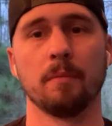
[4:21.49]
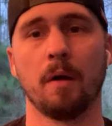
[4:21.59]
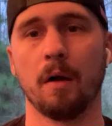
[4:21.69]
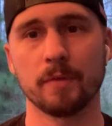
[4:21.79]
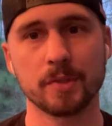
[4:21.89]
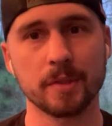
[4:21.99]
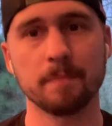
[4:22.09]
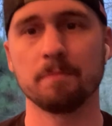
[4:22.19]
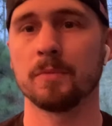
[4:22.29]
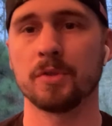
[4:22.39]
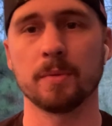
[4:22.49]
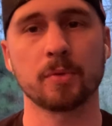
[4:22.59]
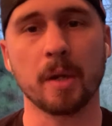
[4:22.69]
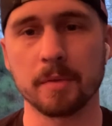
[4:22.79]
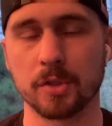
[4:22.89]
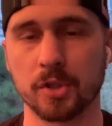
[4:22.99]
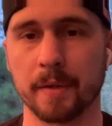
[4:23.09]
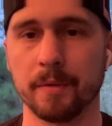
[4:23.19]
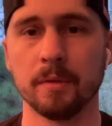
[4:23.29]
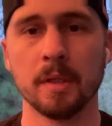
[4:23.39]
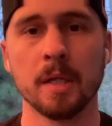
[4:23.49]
Obviously, subscribe to the channel.